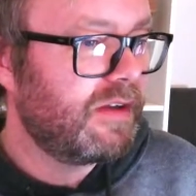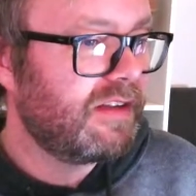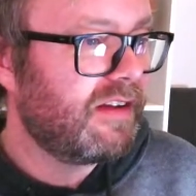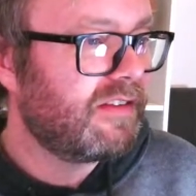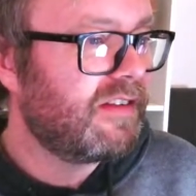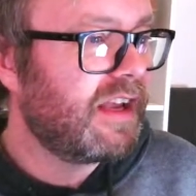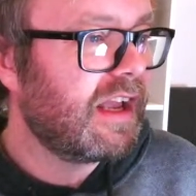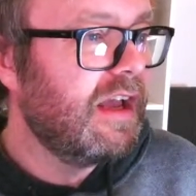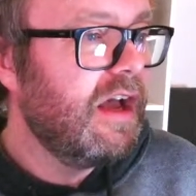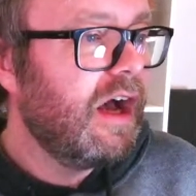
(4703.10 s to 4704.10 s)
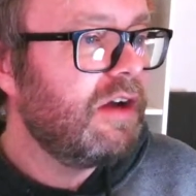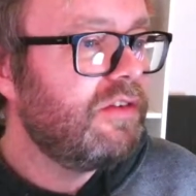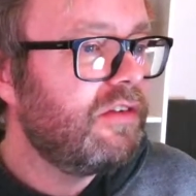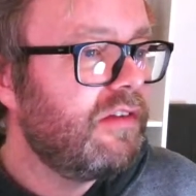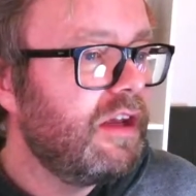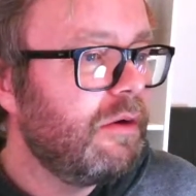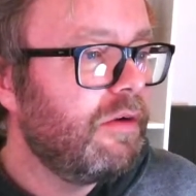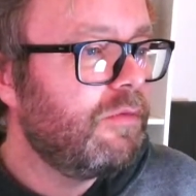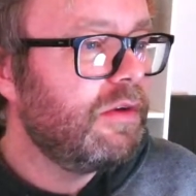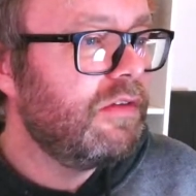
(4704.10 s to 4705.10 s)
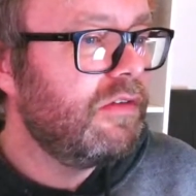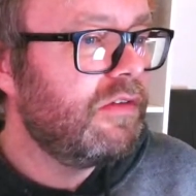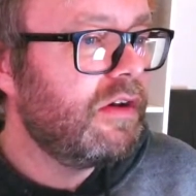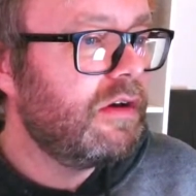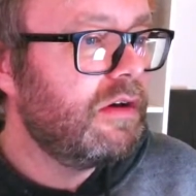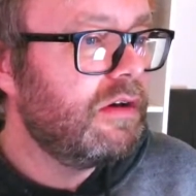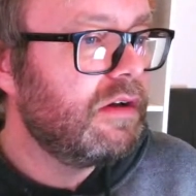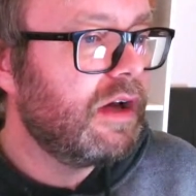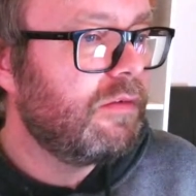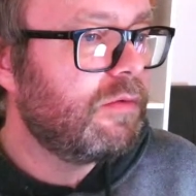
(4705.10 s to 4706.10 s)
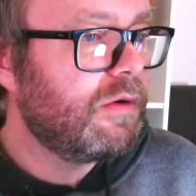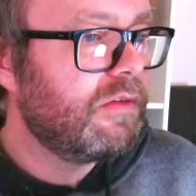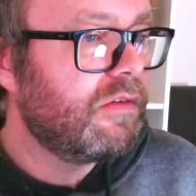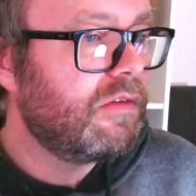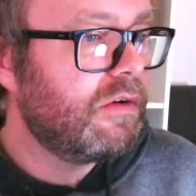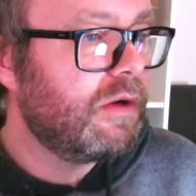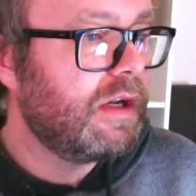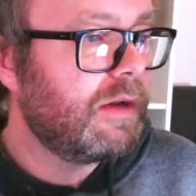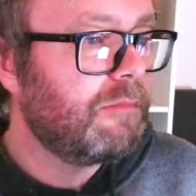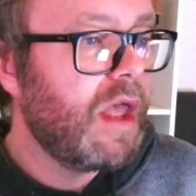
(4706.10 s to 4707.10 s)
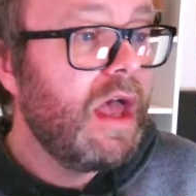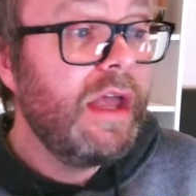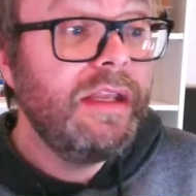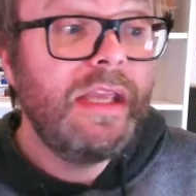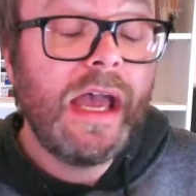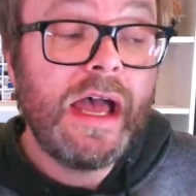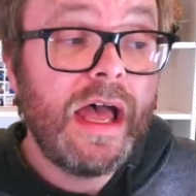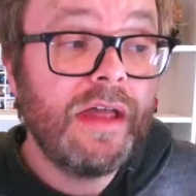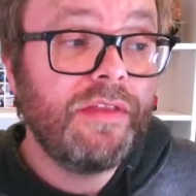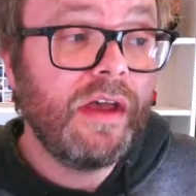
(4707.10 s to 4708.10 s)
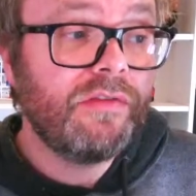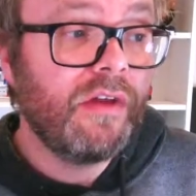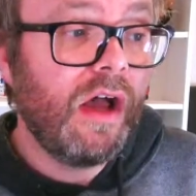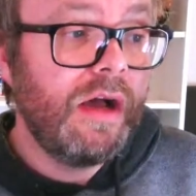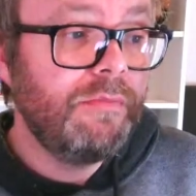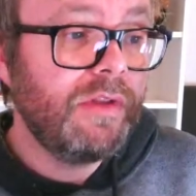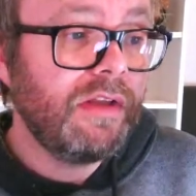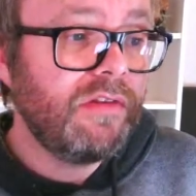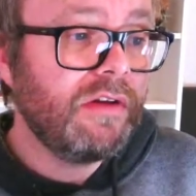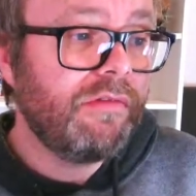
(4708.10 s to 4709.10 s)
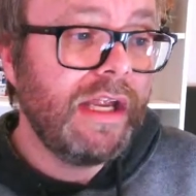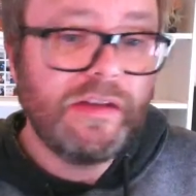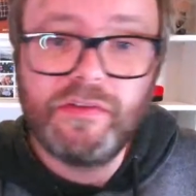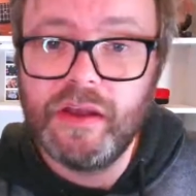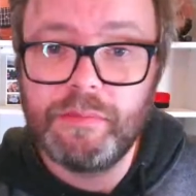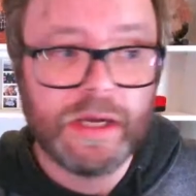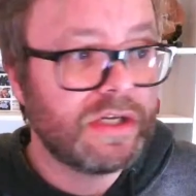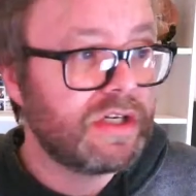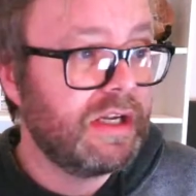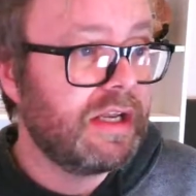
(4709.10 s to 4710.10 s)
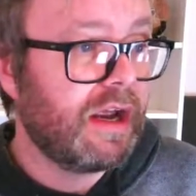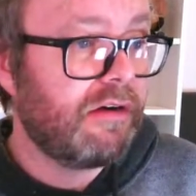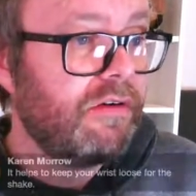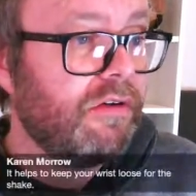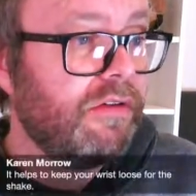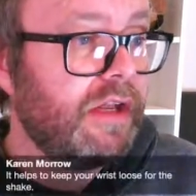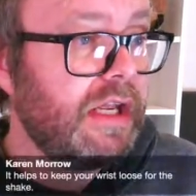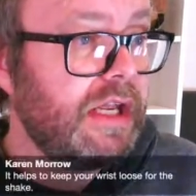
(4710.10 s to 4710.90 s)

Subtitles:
fantastic. I just see how everyone's doing it. Yeah, that's a great tip, actually, Karen, on